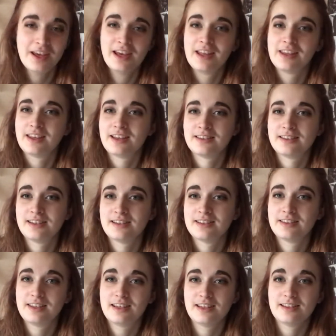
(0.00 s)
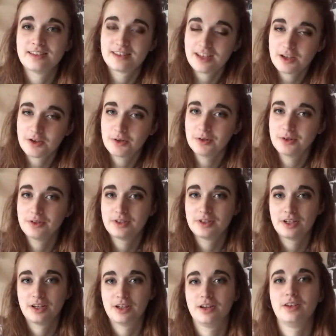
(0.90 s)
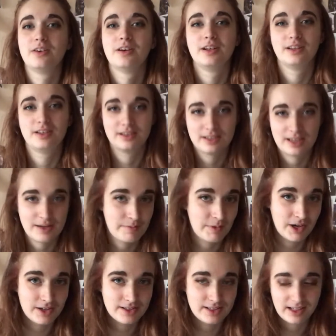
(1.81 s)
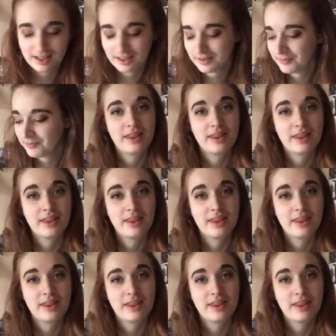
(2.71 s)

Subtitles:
This is the sequel to Dear Martin.